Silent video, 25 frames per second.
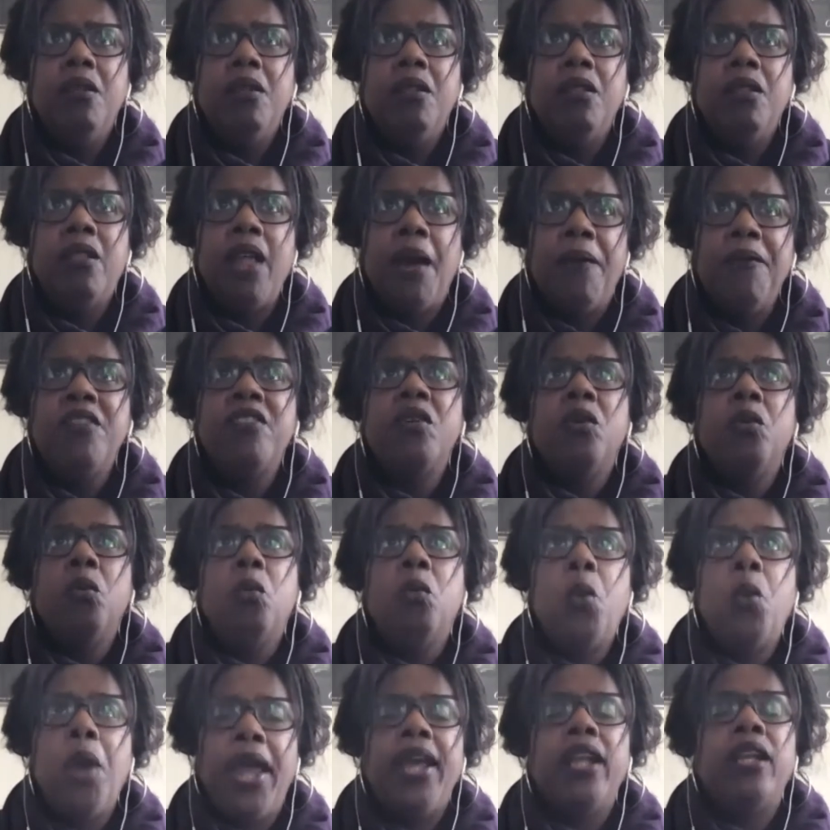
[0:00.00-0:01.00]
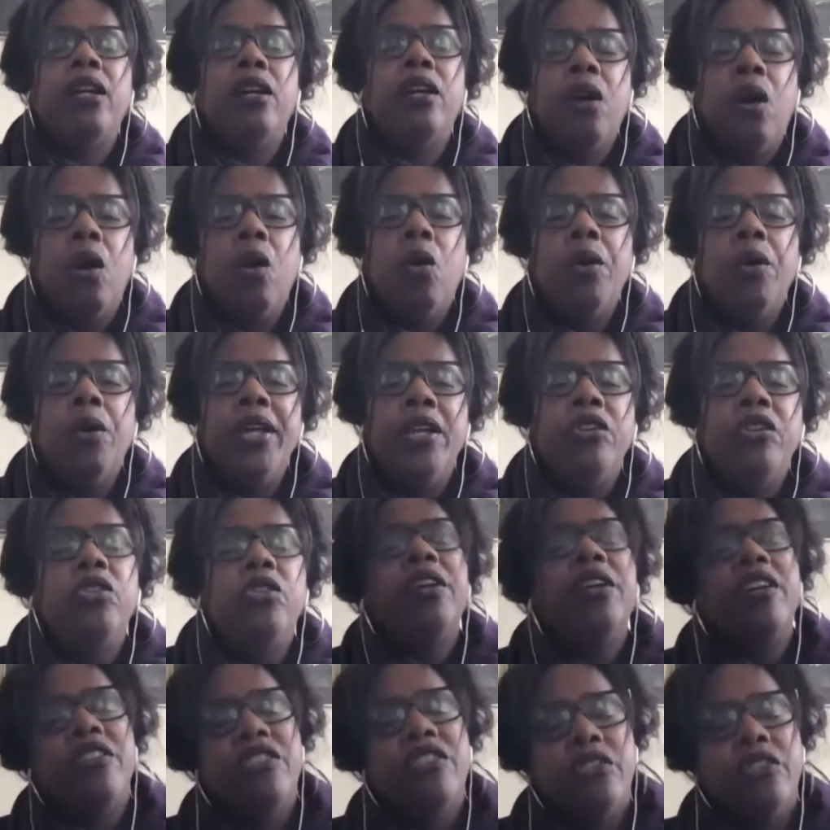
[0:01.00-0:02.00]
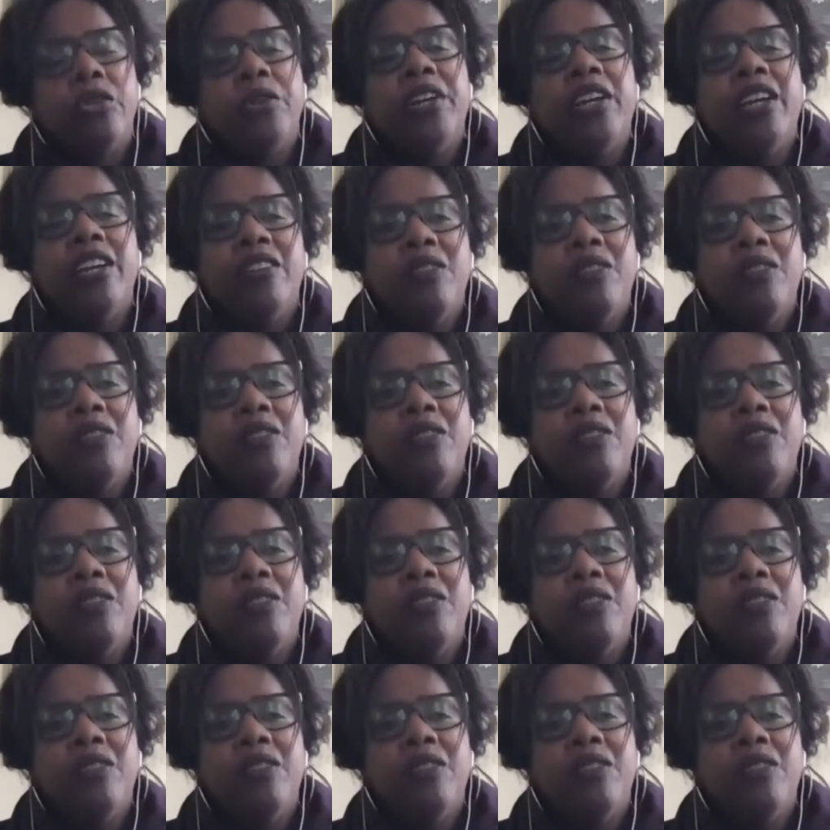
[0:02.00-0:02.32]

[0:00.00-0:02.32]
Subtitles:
that was a way to go into history